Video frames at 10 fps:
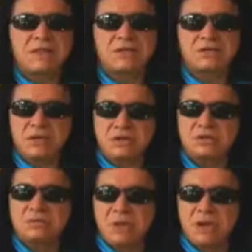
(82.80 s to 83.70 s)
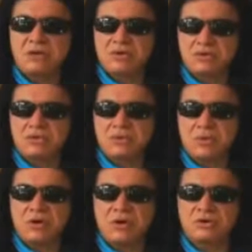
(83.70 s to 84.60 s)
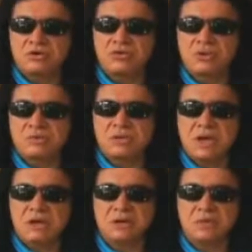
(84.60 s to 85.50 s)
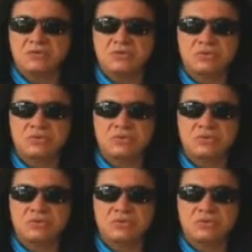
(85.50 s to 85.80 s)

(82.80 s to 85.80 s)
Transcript: that it doesn't matter who you are, your dreams can come